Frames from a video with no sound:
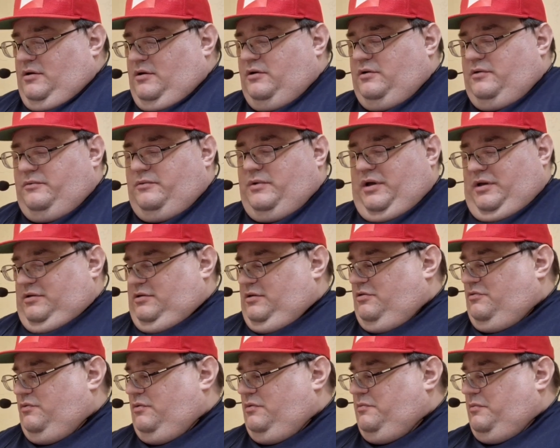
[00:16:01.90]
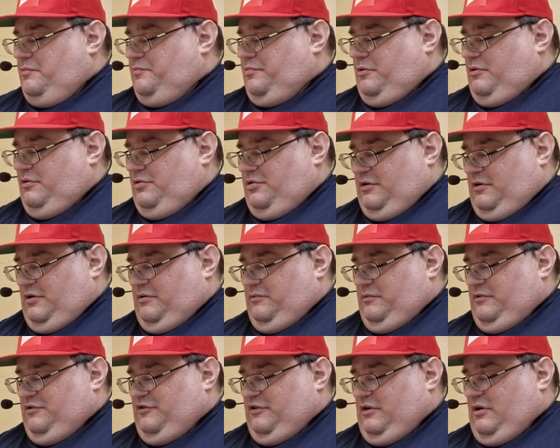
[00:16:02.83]
oh, wait, there's one more person
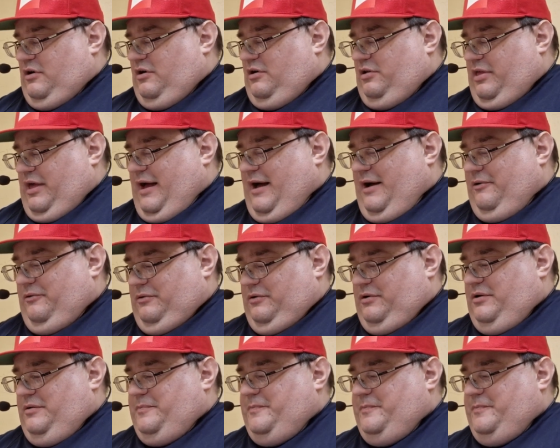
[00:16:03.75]
we should call out.